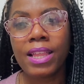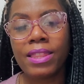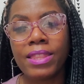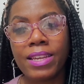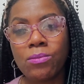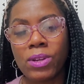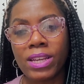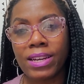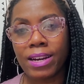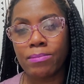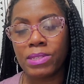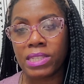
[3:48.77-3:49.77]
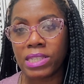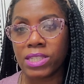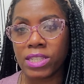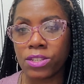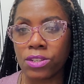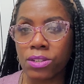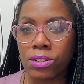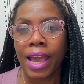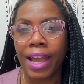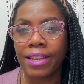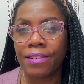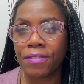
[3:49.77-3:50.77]
Then when it comes to dinner,
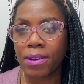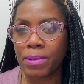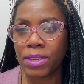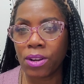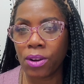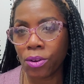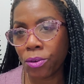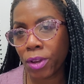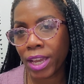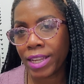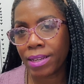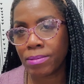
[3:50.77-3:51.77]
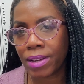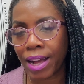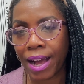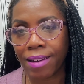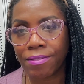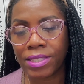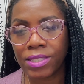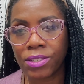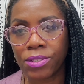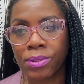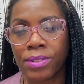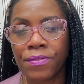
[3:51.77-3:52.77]
and if I'm in a hurry and I'm not having
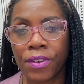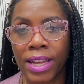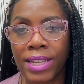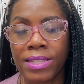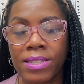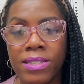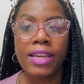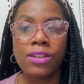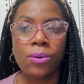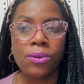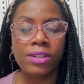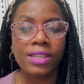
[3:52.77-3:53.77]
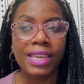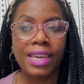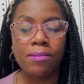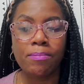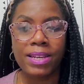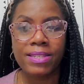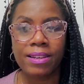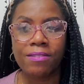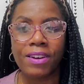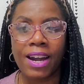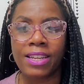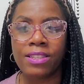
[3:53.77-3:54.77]
dinner with friends, in order to keep
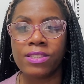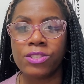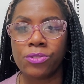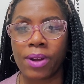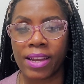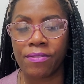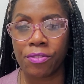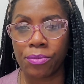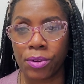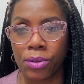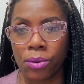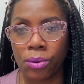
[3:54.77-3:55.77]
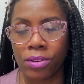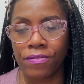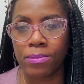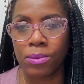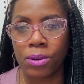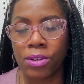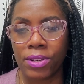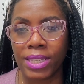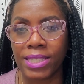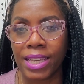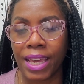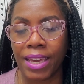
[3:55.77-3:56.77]
myself out of the drive through or from
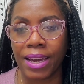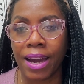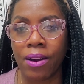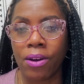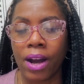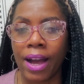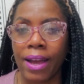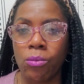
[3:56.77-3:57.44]
ordering takeout, I